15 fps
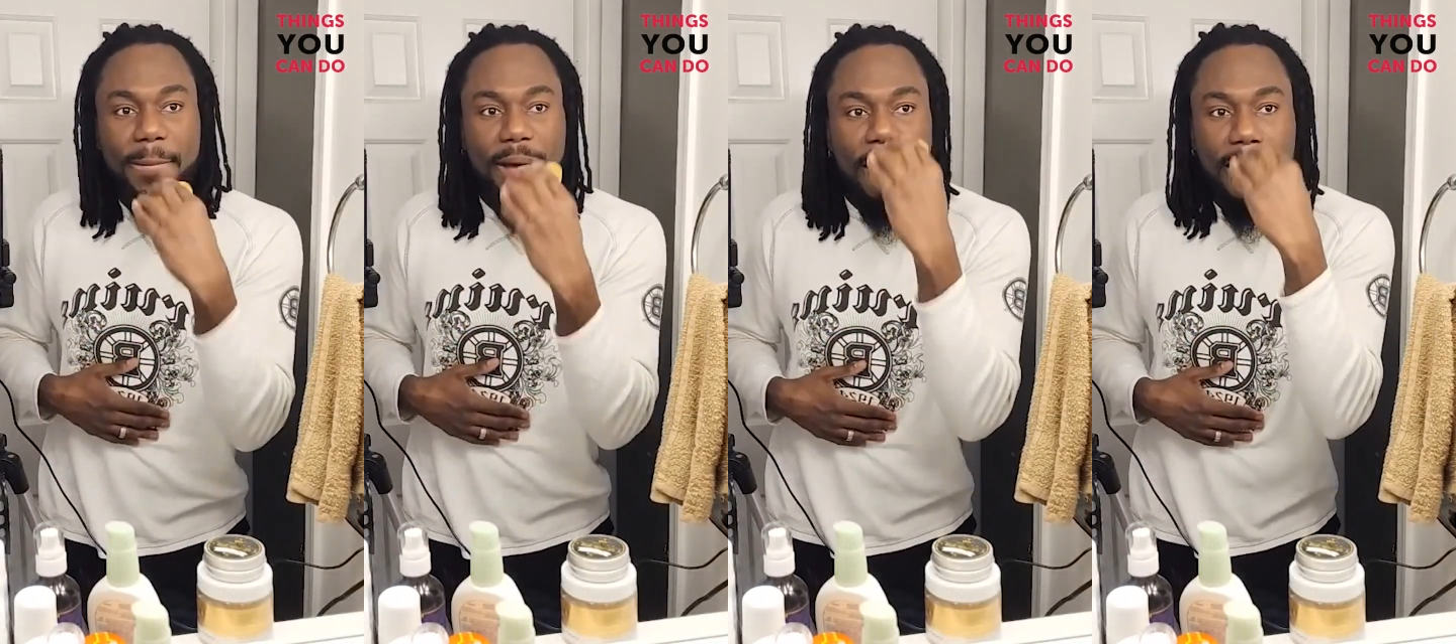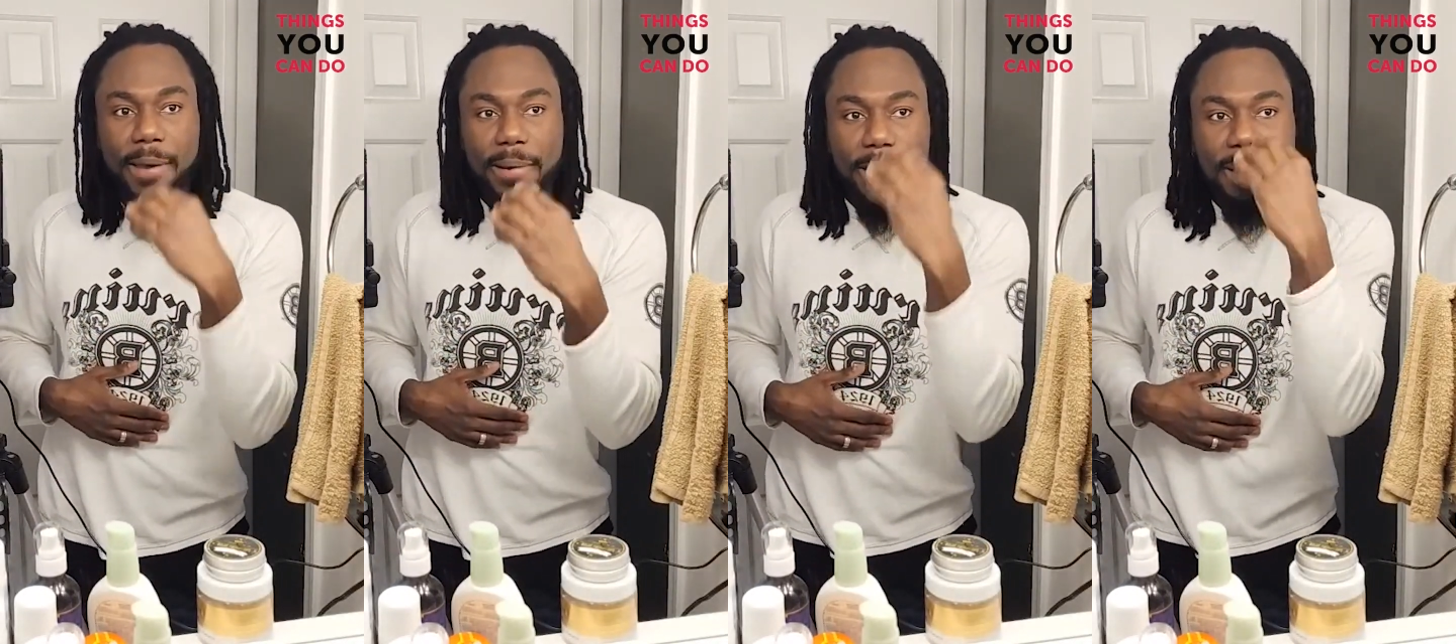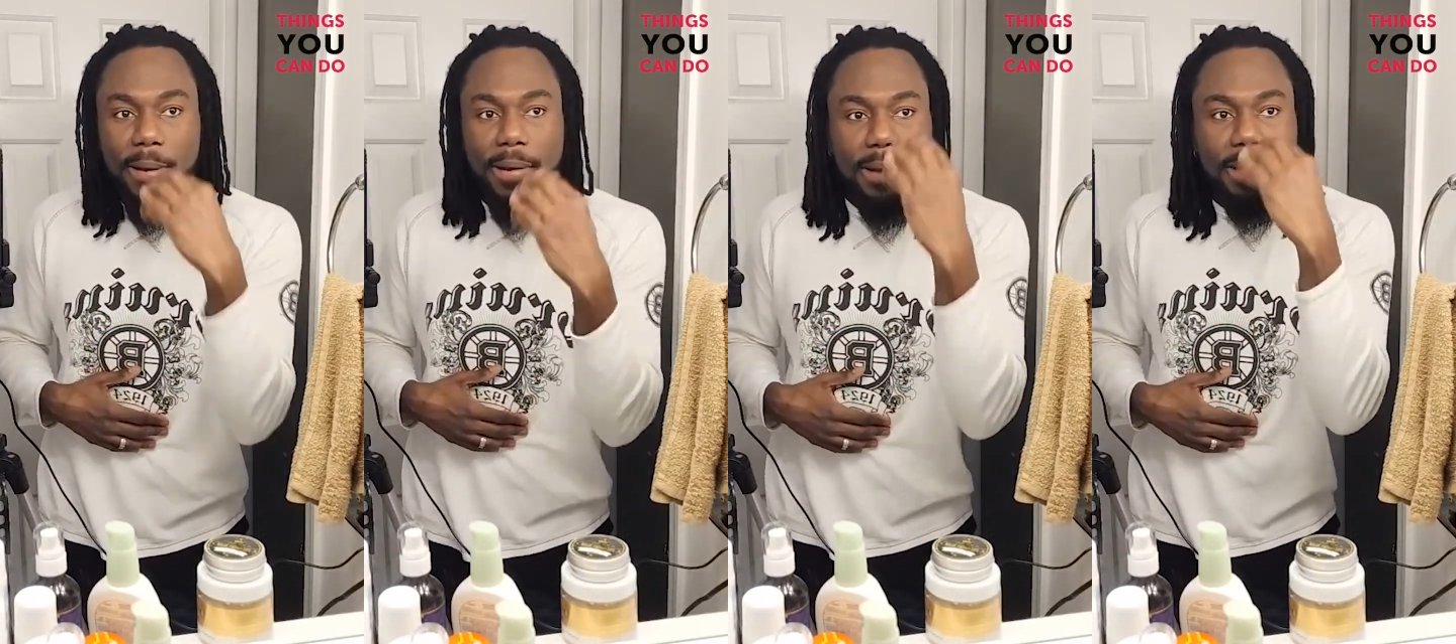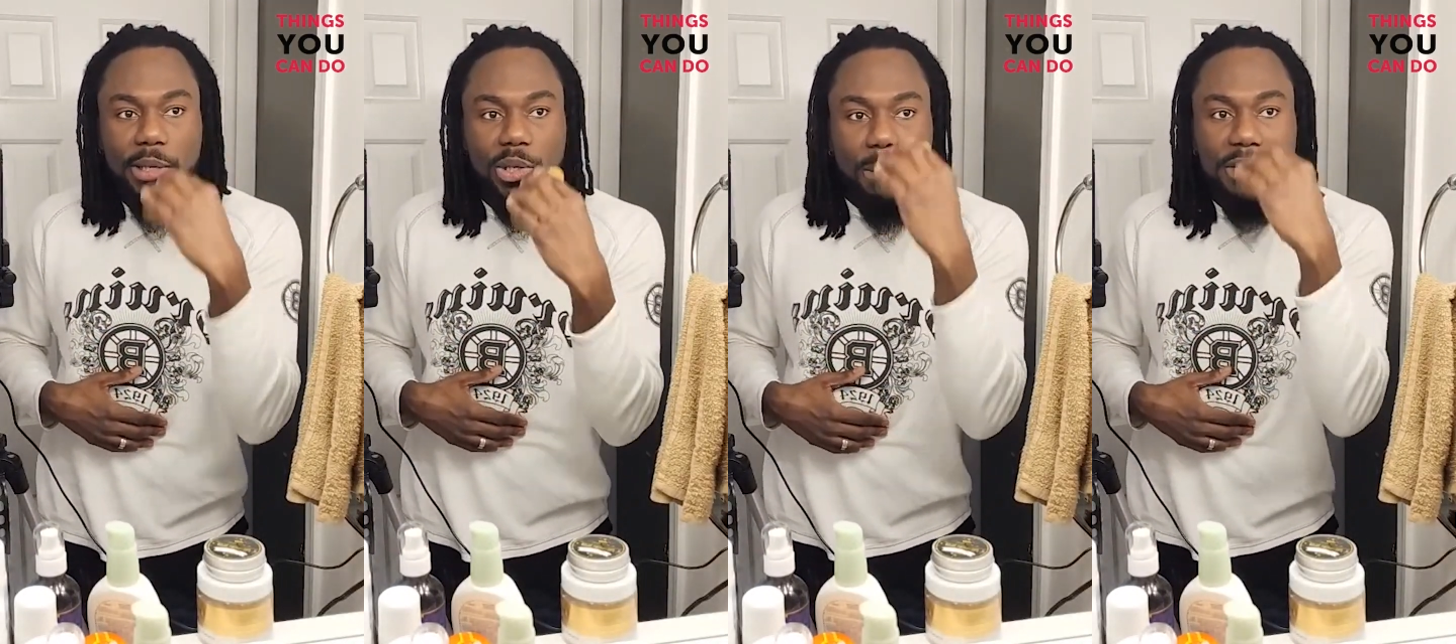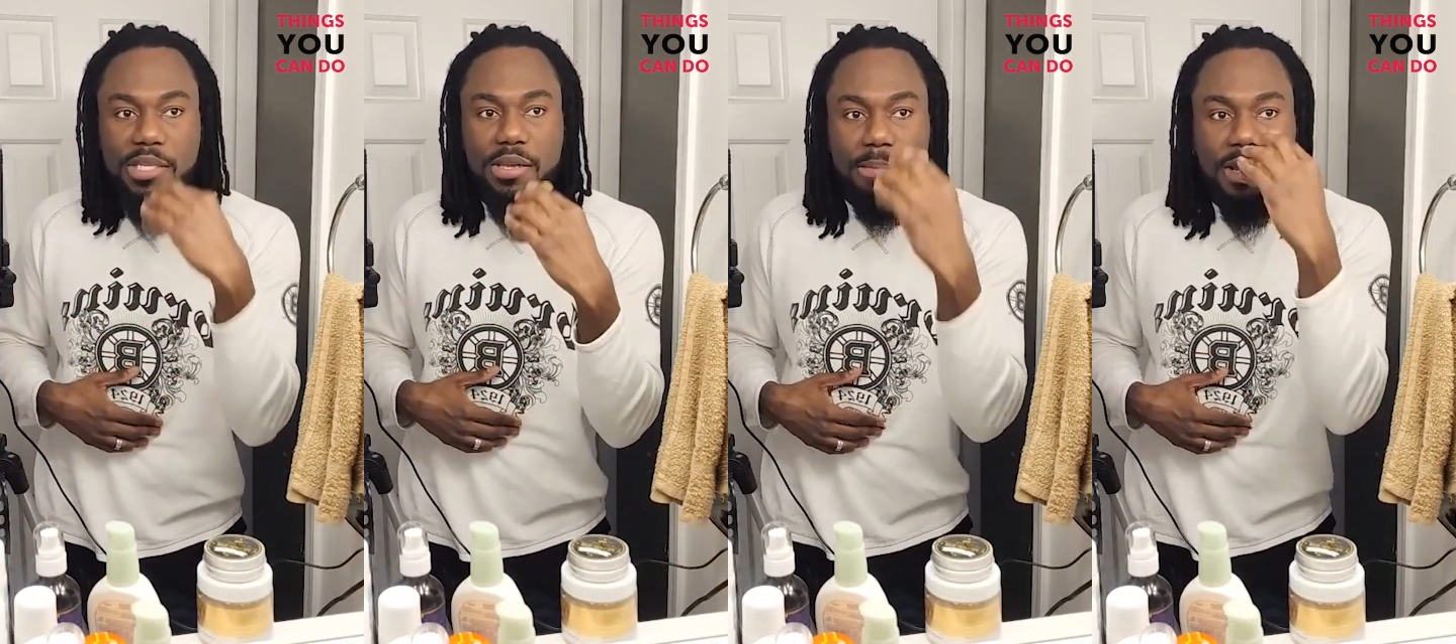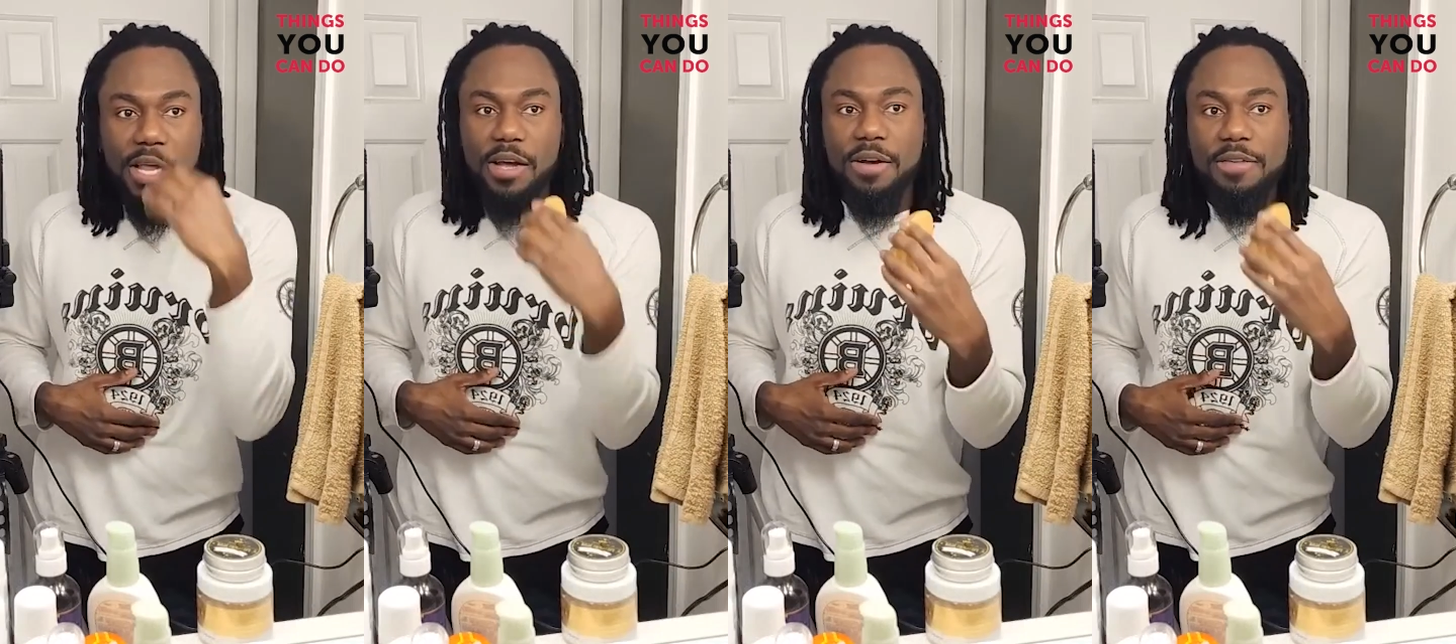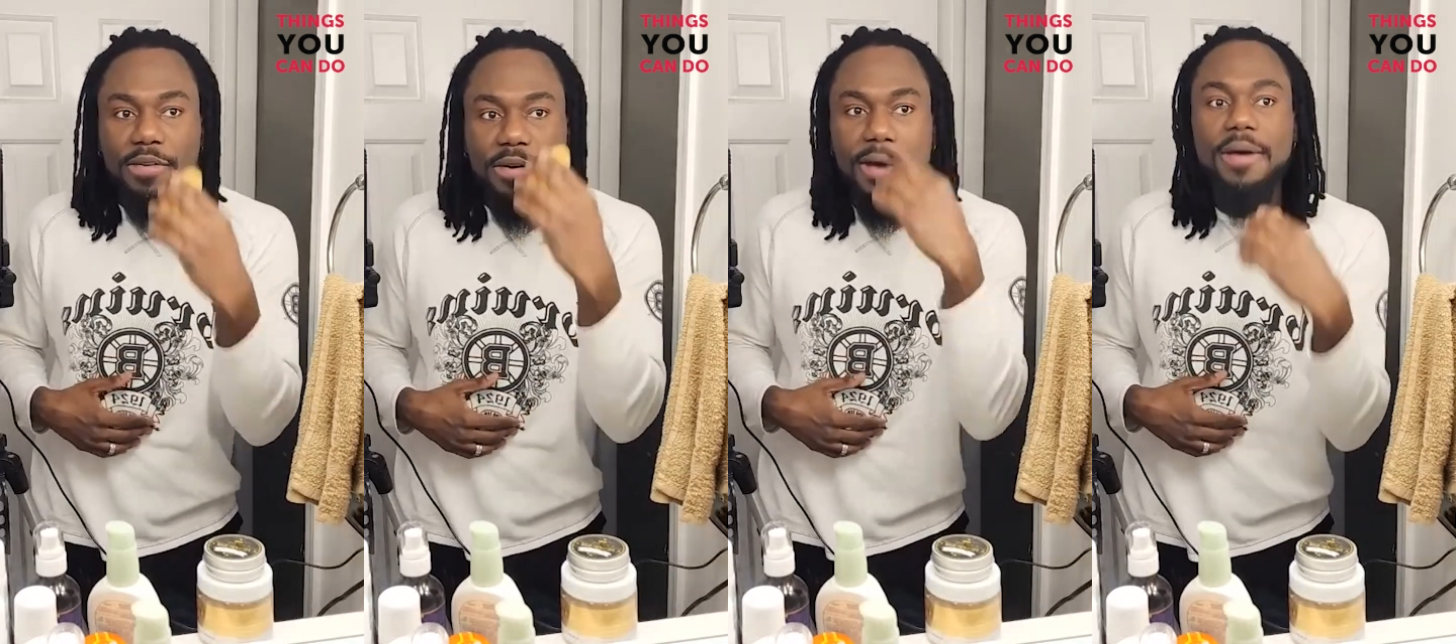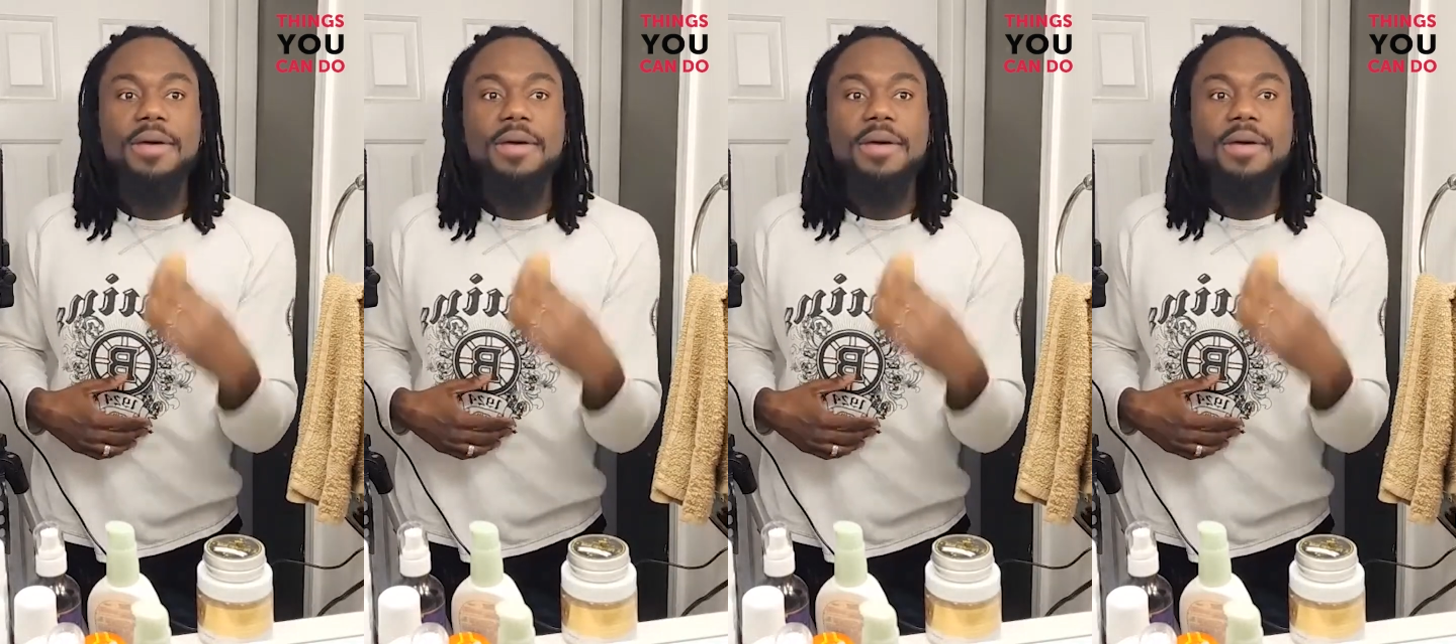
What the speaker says: hey, show me some love.